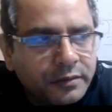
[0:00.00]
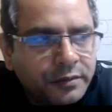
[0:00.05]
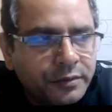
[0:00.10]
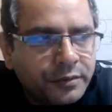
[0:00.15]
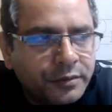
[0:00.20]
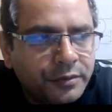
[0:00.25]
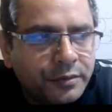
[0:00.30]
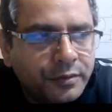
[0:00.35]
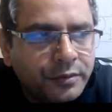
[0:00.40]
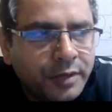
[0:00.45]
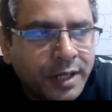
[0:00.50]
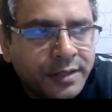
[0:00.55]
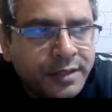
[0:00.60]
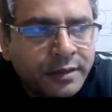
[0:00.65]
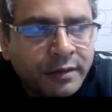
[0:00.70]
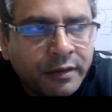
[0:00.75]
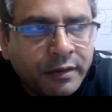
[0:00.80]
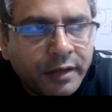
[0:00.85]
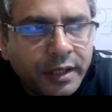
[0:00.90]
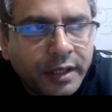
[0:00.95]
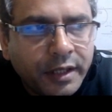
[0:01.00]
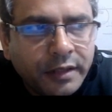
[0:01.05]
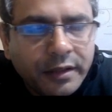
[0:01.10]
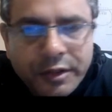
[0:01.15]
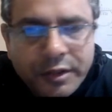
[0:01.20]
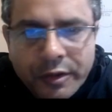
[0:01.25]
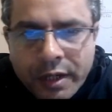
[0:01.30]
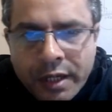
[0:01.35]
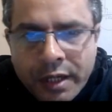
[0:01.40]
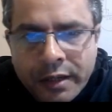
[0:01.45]
to concentrate the
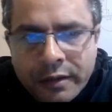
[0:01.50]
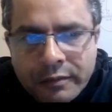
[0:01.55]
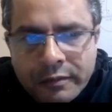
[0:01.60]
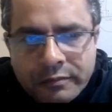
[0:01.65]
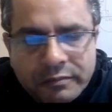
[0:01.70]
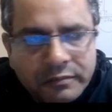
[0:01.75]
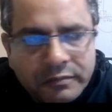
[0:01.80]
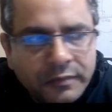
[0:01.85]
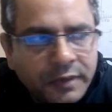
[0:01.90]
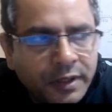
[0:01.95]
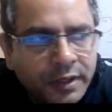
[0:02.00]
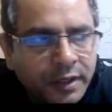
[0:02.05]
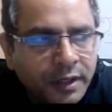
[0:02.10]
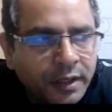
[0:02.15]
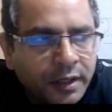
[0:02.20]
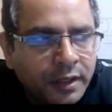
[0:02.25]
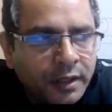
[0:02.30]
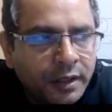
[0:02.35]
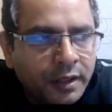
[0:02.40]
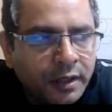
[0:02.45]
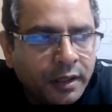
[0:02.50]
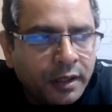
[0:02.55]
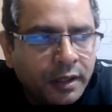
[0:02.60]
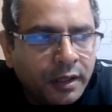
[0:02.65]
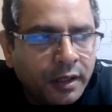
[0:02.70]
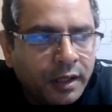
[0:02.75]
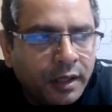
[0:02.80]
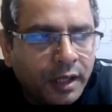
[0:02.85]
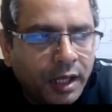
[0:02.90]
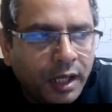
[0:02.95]
urine,
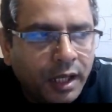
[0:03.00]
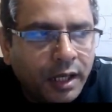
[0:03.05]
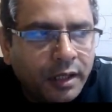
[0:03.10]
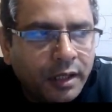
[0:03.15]
and